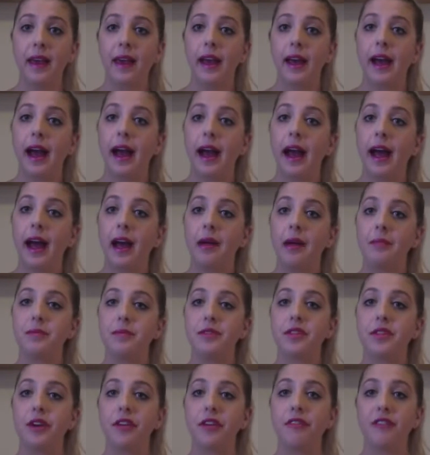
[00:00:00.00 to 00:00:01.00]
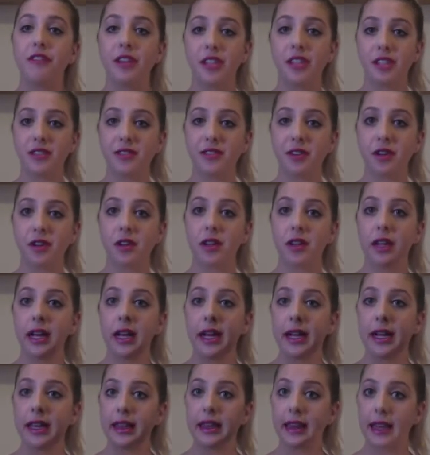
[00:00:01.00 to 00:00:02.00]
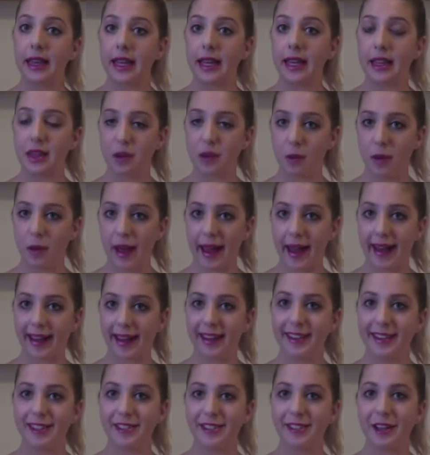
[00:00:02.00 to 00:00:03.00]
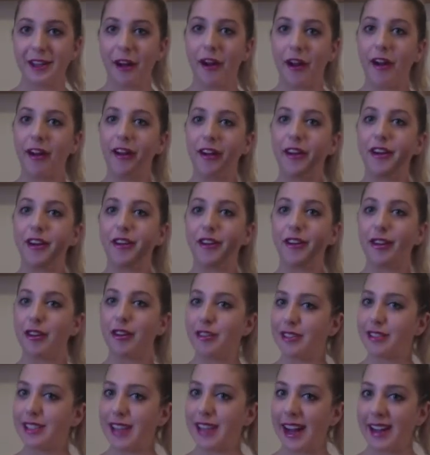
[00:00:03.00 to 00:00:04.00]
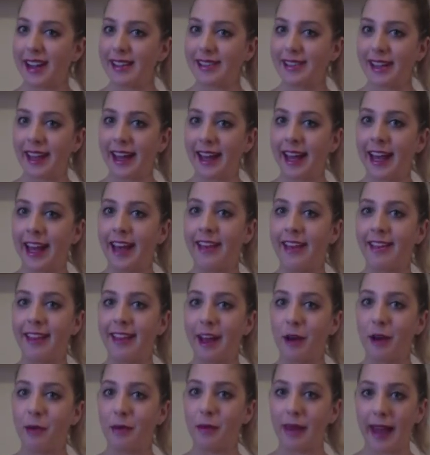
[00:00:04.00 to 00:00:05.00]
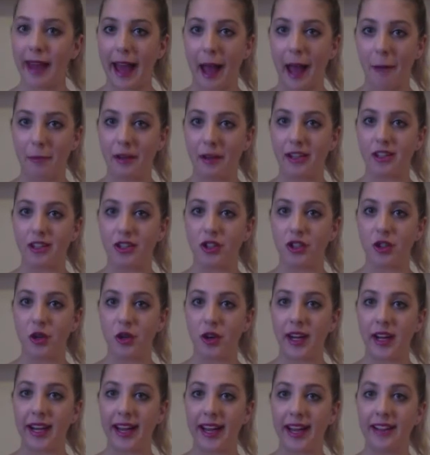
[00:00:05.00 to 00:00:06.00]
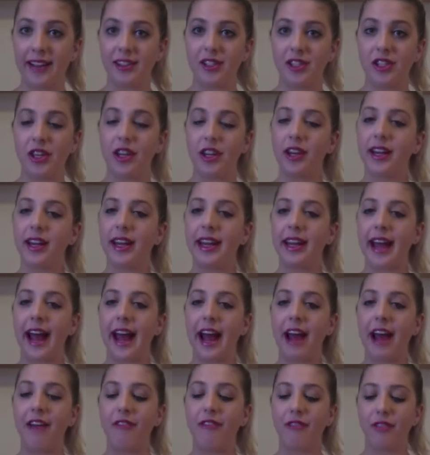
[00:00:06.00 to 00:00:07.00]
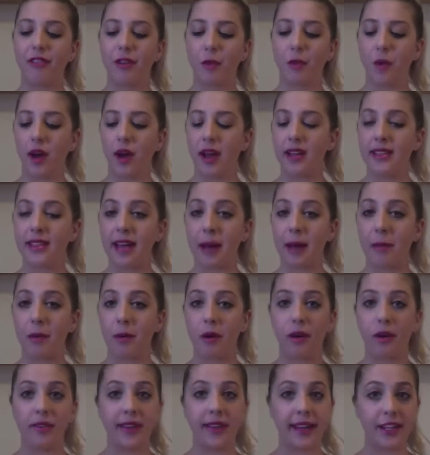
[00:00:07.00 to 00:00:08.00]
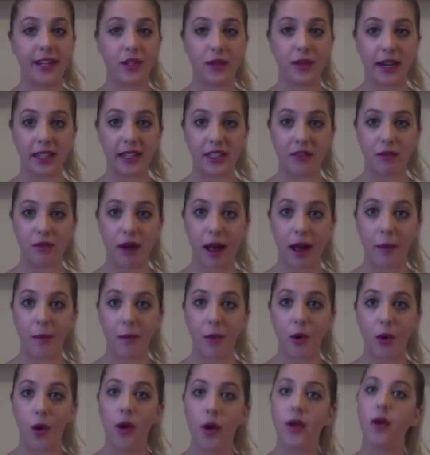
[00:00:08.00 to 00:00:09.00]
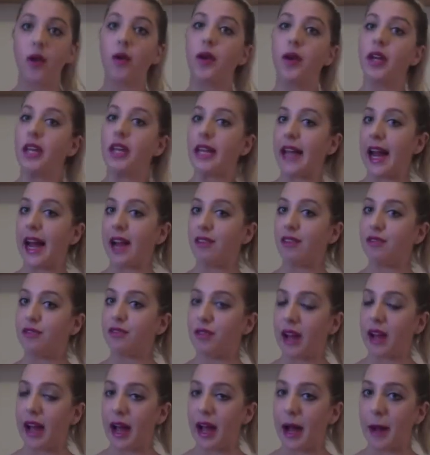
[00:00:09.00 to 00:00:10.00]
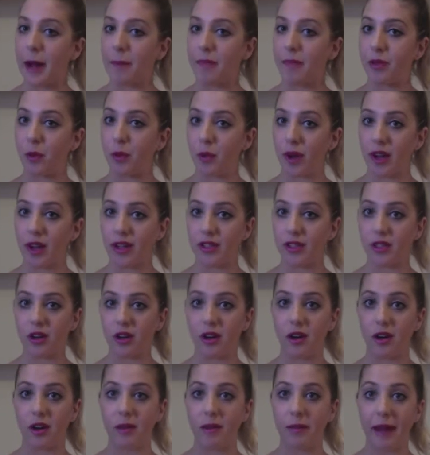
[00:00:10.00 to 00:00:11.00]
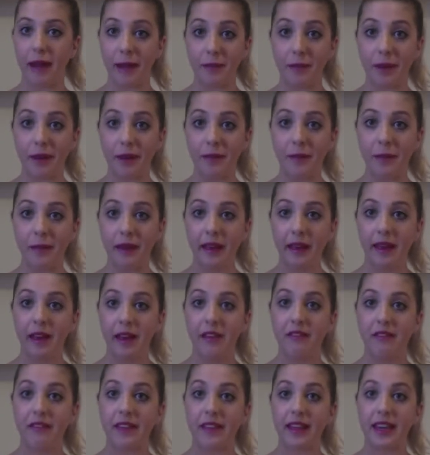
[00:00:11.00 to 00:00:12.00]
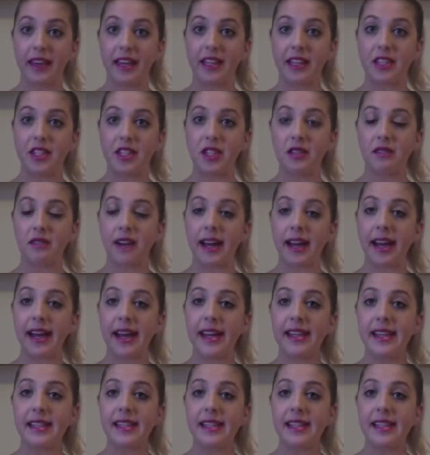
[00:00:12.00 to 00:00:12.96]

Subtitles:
So first of all, lead the way. So you start singing and they will be happy to join in. So you can have the words up on the interactive whiteboard, or you can have the words on paper for the kids to read.